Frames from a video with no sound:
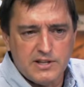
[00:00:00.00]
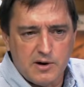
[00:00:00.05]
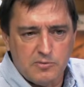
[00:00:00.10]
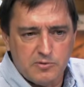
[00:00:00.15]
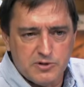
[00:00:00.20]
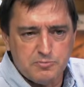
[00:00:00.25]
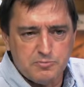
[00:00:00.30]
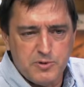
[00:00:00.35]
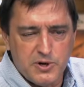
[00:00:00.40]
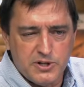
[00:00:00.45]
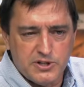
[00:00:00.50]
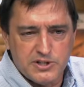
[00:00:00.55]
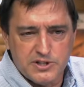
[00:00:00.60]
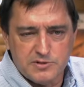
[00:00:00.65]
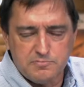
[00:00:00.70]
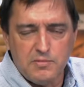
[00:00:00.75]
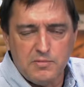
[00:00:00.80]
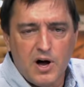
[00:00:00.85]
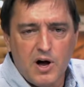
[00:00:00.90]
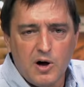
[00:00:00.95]
that was put in
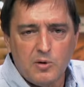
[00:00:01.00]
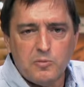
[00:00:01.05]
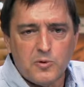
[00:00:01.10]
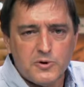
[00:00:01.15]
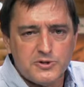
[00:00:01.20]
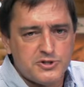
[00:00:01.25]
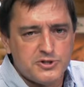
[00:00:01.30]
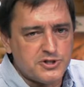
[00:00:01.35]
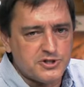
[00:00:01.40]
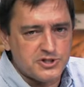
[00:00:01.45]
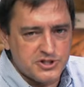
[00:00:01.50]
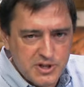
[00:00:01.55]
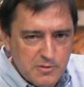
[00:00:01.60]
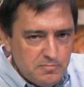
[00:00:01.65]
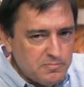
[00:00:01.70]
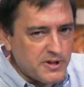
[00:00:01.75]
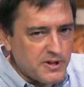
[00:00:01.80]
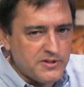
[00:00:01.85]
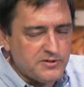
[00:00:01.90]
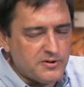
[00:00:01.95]
this bulb was just
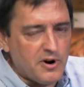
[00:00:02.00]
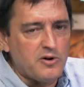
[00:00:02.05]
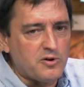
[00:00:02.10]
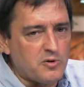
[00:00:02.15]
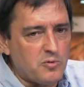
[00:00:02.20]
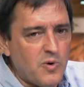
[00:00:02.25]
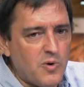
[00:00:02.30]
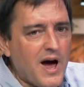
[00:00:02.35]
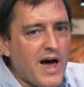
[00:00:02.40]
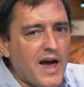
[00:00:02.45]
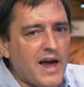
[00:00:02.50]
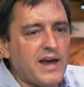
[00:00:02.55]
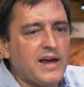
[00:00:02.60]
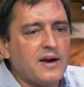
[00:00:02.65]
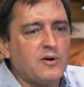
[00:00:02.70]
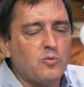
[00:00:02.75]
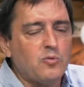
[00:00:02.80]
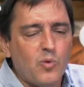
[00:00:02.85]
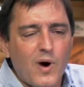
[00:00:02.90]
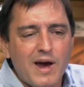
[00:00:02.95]
simply thrown away,
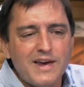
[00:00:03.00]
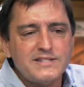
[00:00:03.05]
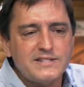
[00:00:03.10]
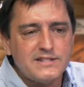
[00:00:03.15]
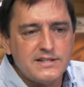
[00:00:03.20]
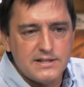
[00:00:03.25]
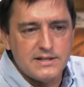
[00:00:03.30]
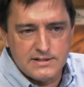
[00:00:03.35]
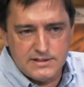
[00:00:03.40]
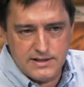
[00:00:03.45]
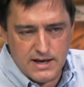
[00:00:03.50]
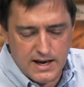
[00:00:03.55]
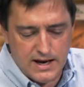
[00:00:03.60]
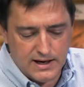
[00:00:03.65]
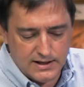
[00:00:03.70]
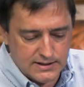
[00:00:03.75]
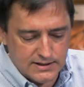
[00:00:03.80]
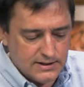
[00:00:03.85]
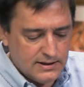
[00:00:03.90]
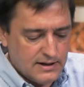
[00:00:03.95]
wasted as
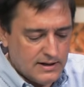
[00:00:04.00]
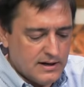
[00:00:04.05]
heat.